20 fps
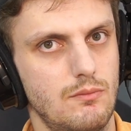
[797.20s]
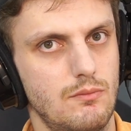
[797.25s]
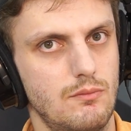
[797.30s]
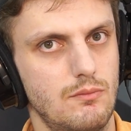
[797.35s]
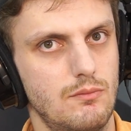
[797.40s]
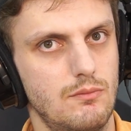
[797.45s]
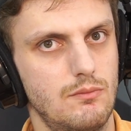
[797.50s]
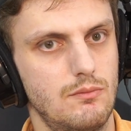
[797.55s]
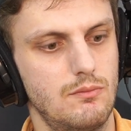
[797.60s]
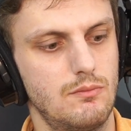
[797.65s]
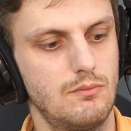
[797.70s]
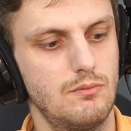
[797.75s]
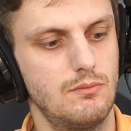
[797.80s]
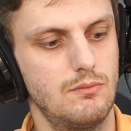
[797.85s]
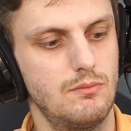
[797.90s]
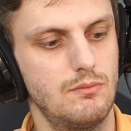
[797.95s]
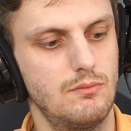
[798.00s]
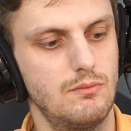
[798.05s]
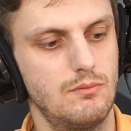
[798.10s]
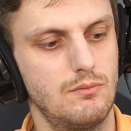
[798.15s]

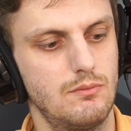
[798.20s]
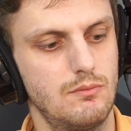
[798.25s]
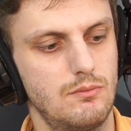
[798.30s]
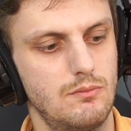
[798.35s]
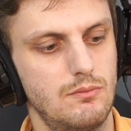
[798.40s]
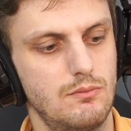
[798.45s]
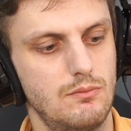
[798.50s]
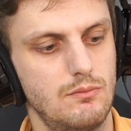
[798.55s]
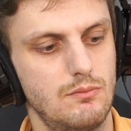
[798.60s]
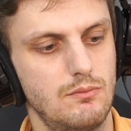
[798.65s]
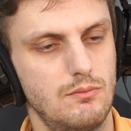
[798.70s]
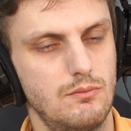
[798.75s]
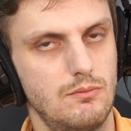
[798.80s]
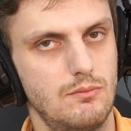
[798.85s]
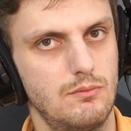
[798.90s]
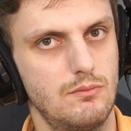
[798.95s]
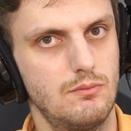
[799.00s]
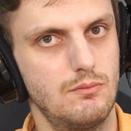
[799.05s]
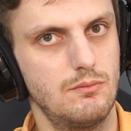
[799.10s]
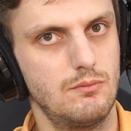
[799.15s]

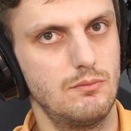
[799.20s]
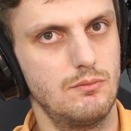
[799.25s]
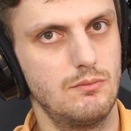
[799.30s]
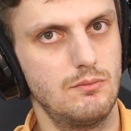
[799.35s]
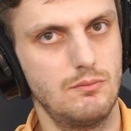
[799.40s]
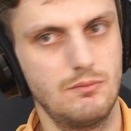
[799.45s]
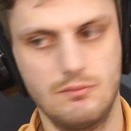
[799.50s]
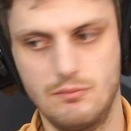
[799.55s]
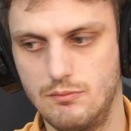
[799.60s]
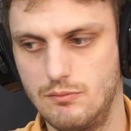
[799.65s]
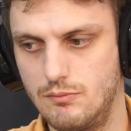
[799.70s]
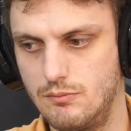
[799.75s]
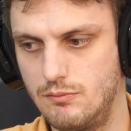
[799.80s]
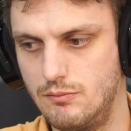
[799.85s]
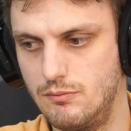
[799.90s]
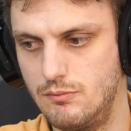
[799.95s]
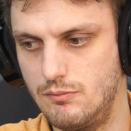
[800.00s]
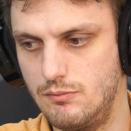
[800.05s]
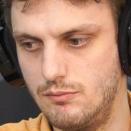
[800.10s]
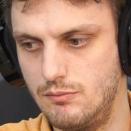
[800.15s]

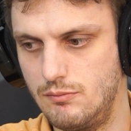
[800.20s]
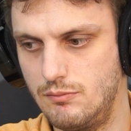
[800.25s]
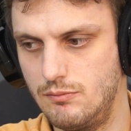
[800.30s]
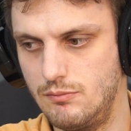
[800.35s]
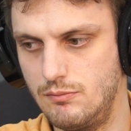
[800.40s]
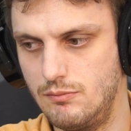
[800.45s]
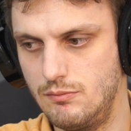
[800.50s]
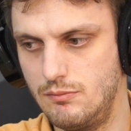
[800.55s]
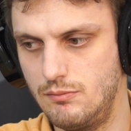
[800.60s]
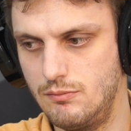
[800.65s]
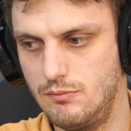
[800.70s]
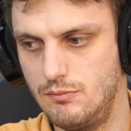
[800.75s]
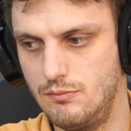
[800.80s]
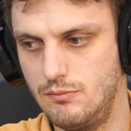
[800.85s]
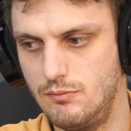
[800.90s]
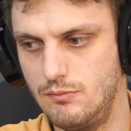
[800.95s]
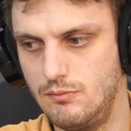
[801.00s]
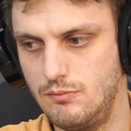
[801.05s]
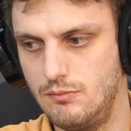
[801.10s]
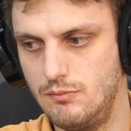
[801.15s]

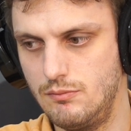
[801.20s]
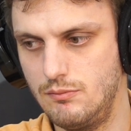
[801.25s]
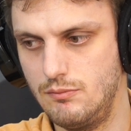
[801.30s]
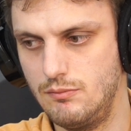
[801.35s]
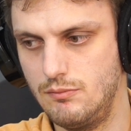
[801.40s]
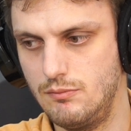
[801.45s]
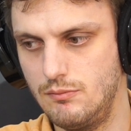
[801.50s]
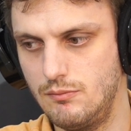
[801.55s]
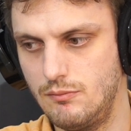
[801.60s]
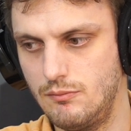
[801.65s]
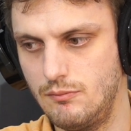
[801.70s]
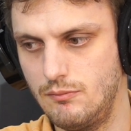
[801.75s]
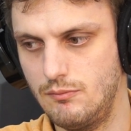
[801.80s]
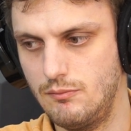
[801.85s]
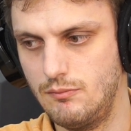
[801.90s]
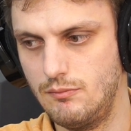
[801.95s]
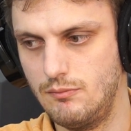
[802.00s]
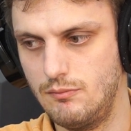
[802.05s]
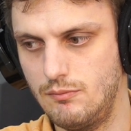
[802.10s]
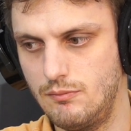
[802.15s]

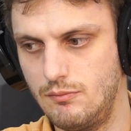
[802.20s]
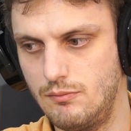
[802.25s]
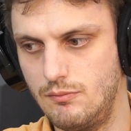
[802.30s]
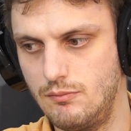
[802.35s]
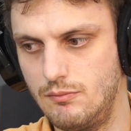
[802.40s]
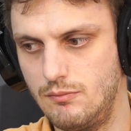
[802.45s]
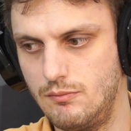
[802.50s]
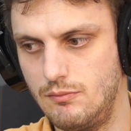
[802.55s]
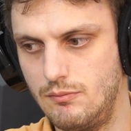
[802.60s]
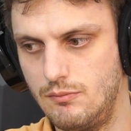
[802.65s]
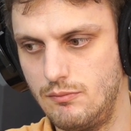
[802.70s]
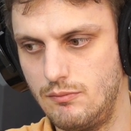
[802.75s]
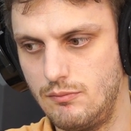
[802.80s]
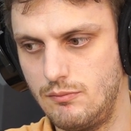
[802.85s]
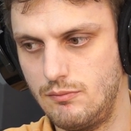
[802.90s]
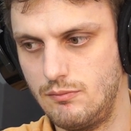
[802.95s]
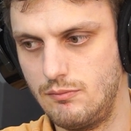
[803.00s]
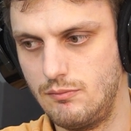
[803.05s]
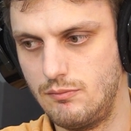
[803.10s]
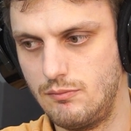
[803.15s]

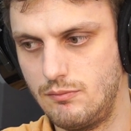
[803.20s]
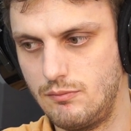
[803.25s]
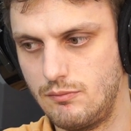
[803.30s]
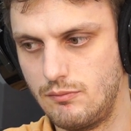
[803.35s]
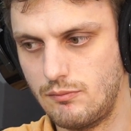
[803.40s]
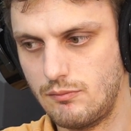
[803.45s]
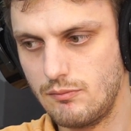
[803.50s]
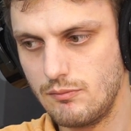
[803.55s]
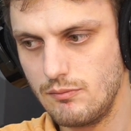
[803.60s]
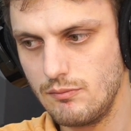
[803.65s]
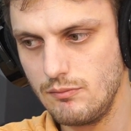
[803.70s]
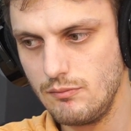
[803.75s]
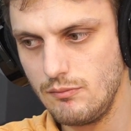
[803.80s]
[no speech]